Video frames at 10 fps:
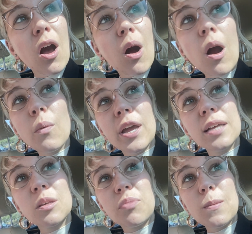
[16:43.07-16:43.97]
are we
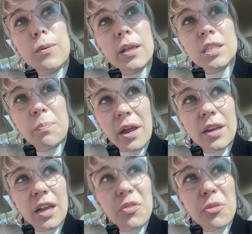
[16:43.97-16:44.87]
as a people
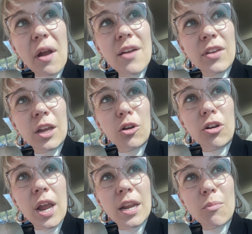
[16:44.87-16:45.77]
expanding and thriving and
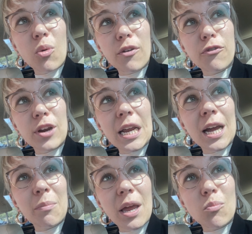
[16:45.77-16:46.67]
creating more
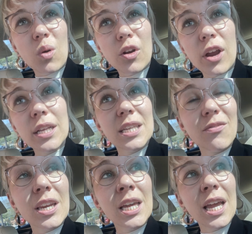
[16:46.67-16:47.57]
freedom and more
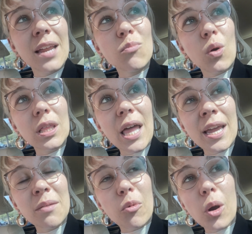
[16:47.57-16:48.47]
creativity and more
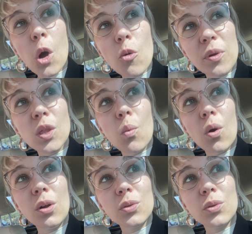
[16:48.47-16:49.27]
light and more hope in the world?